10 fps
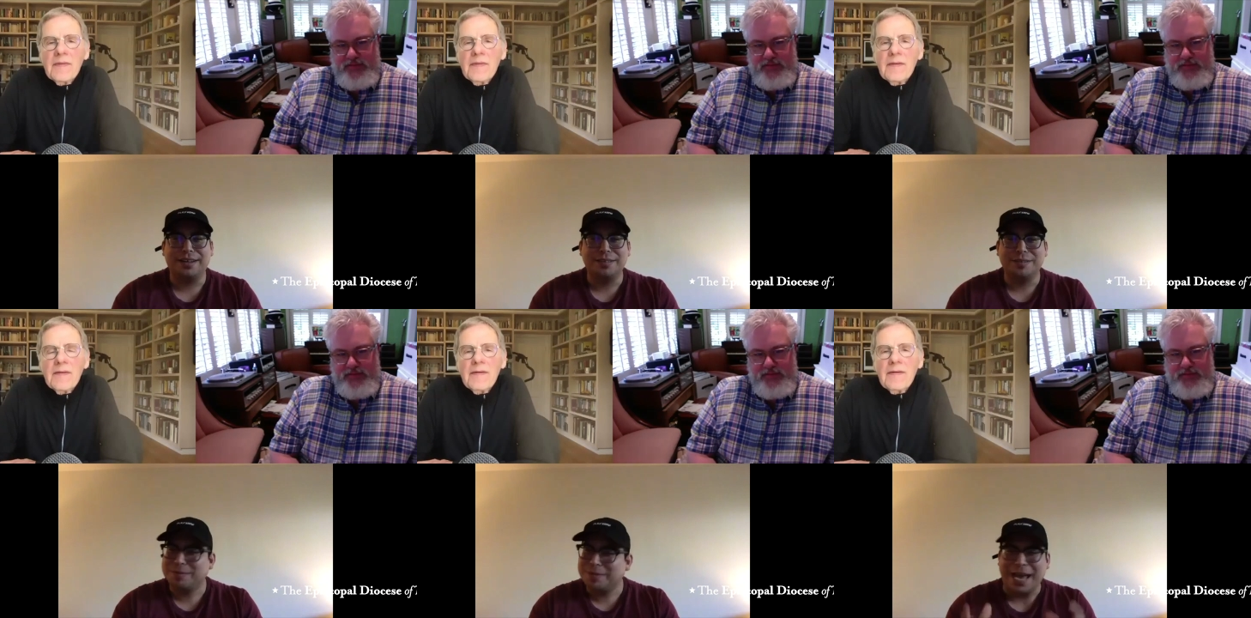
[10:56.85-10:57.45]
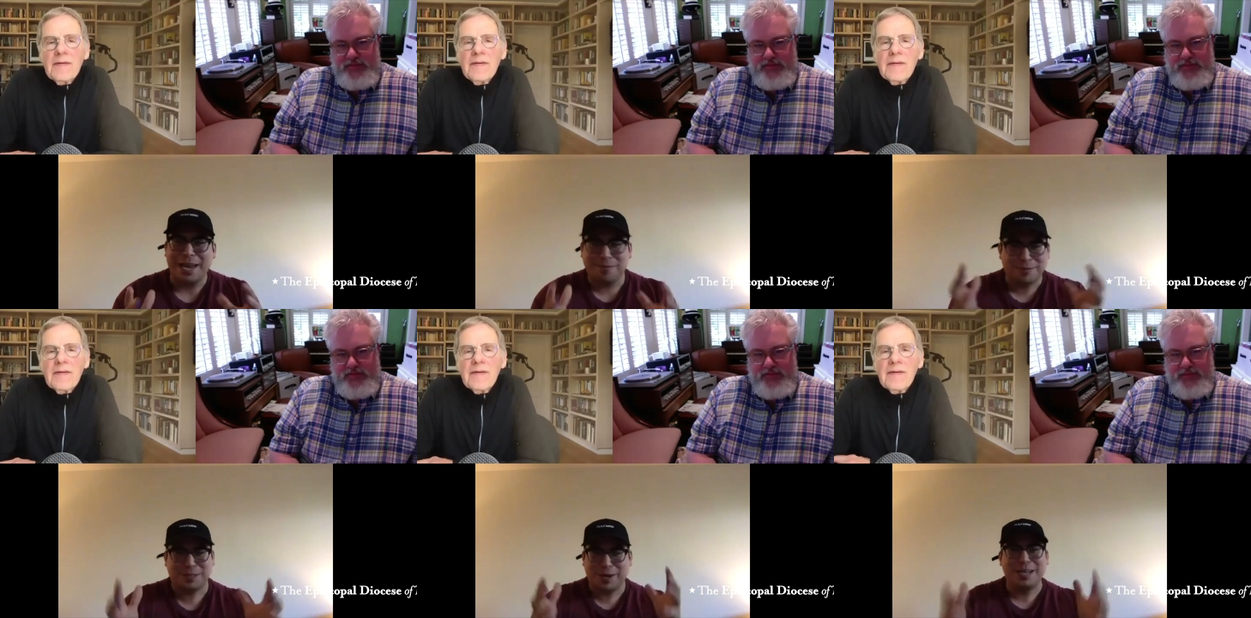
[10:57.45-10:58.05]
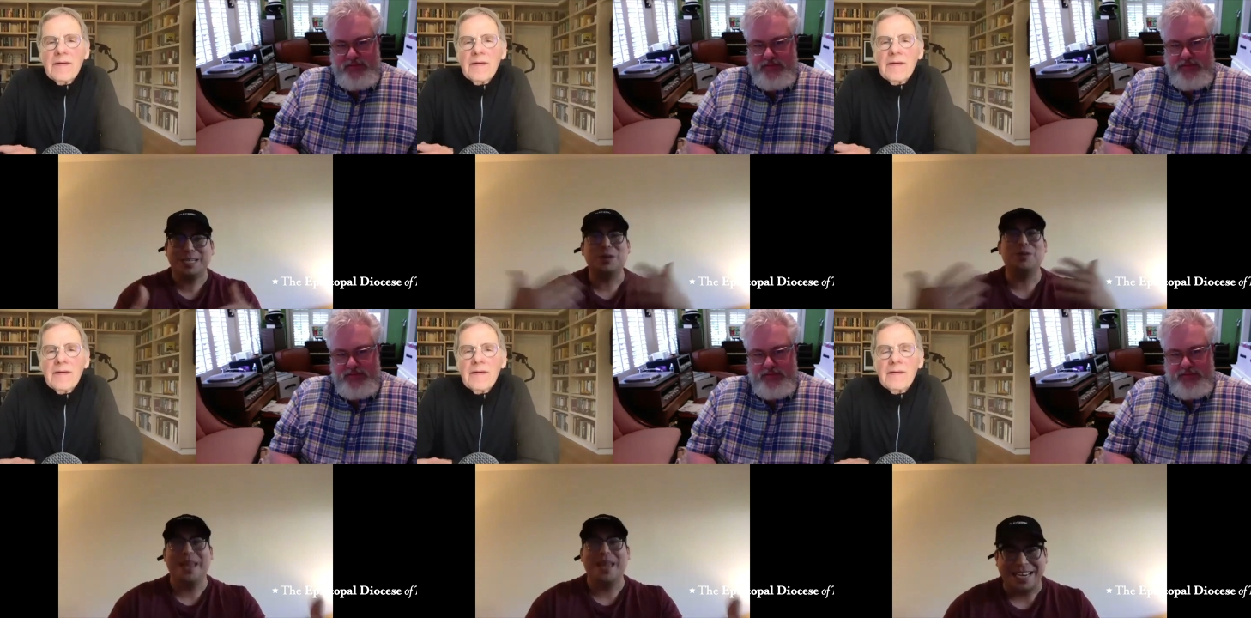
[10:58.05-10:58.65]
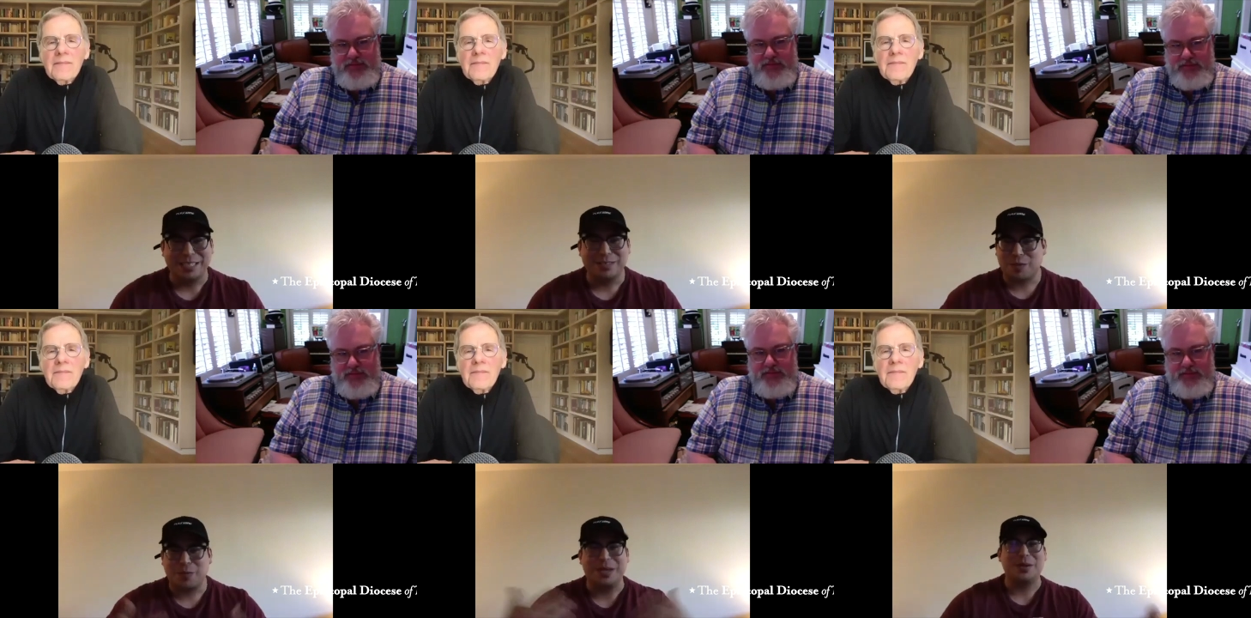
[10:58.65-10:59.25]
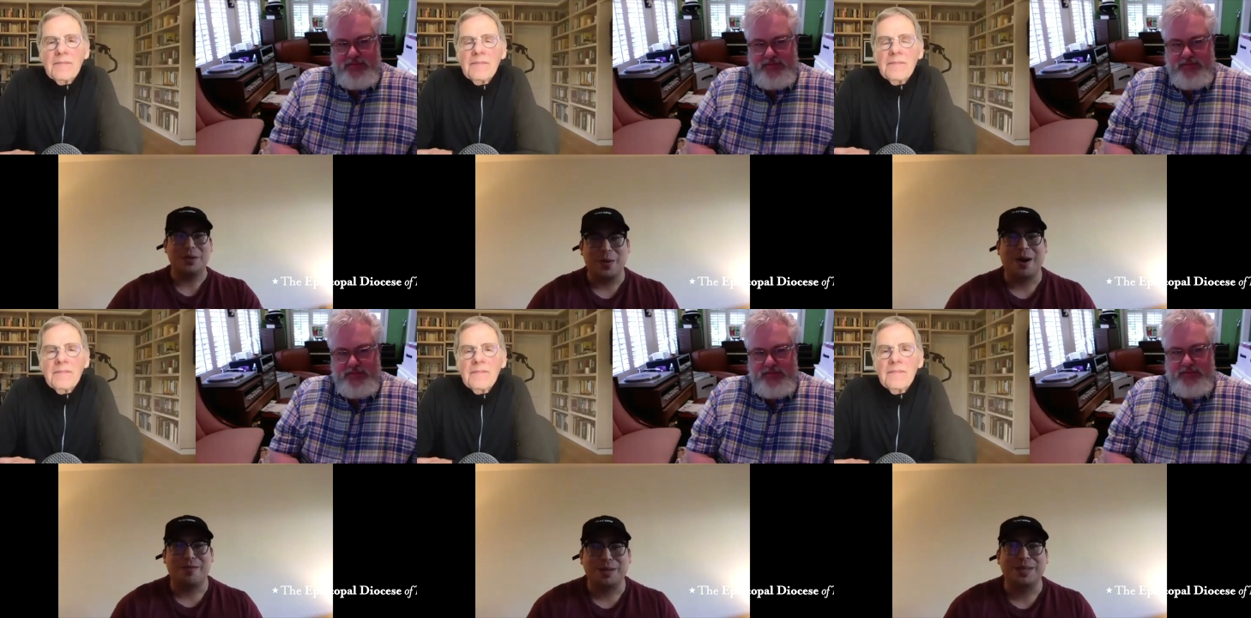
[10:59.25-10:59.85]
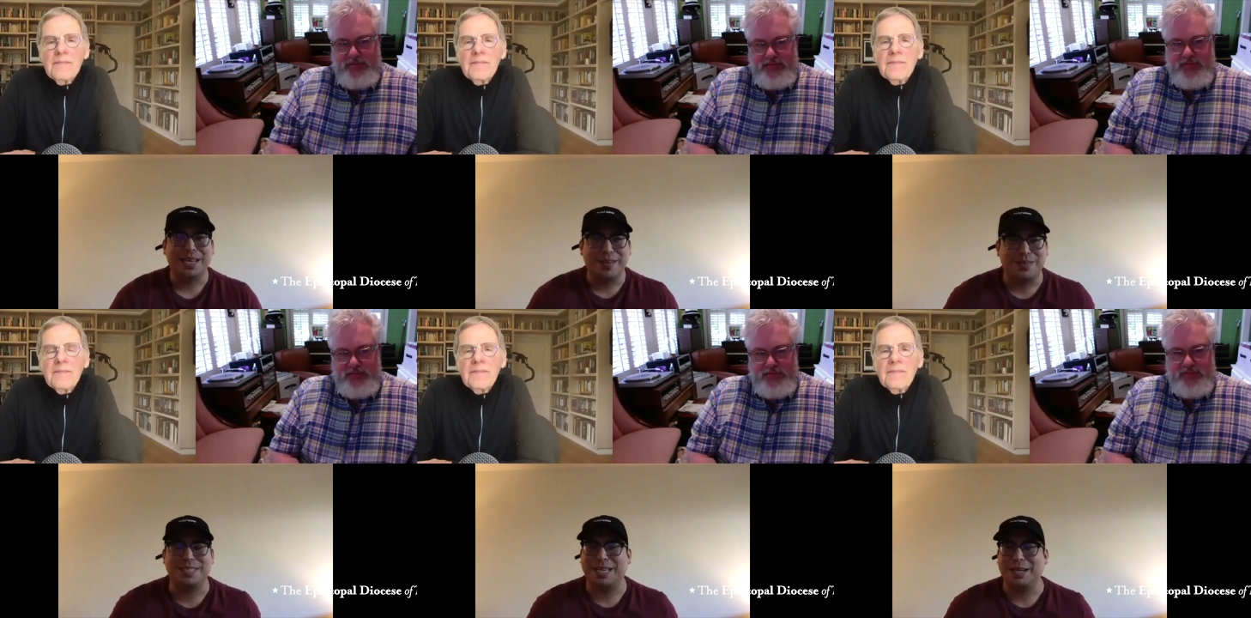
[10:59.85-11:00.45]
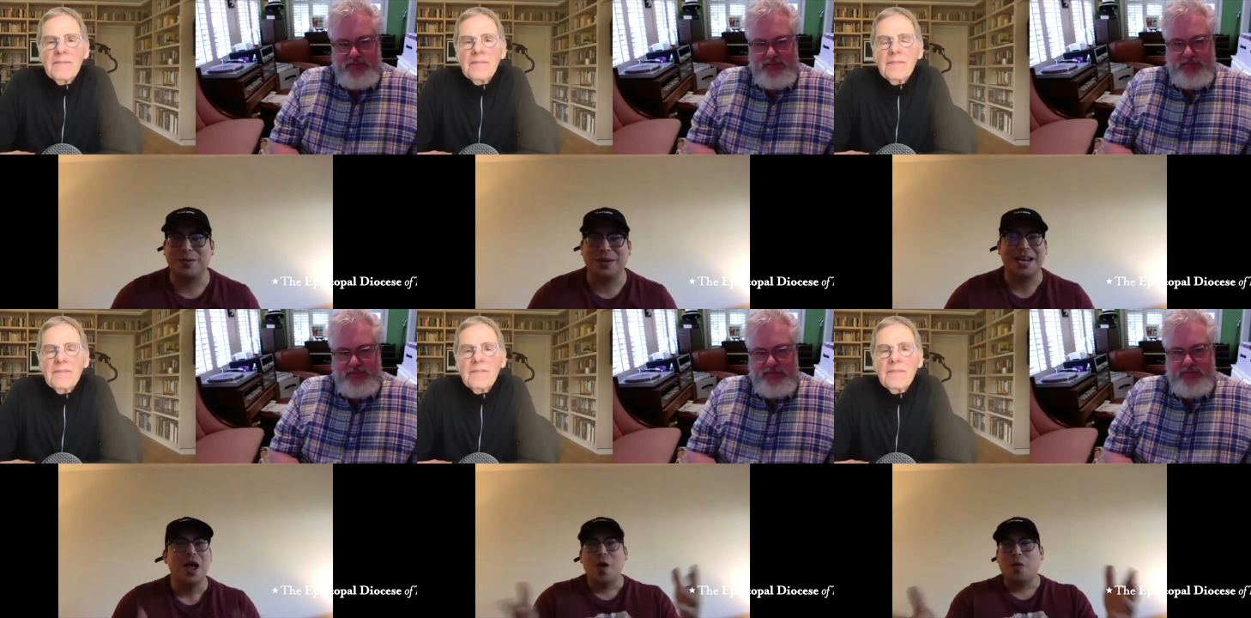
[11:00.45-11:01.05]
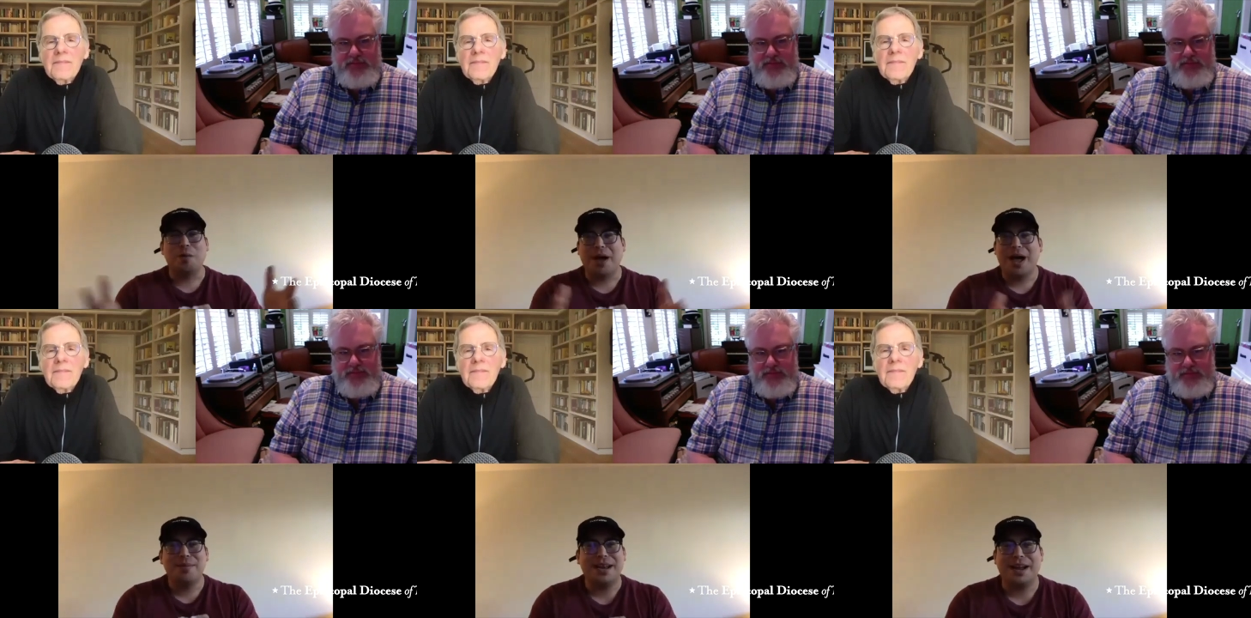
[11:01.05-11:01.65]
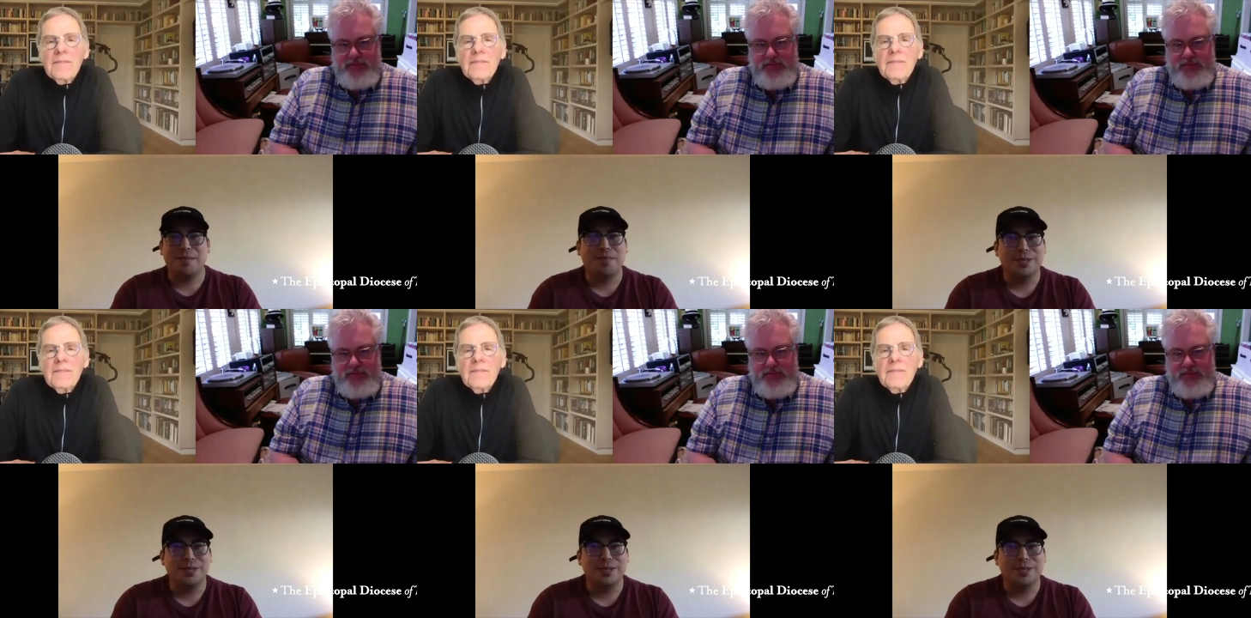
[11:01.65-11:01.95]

Speaker 1: kind of certain domains for when you go out for looking for signal one. Where Bob and I are both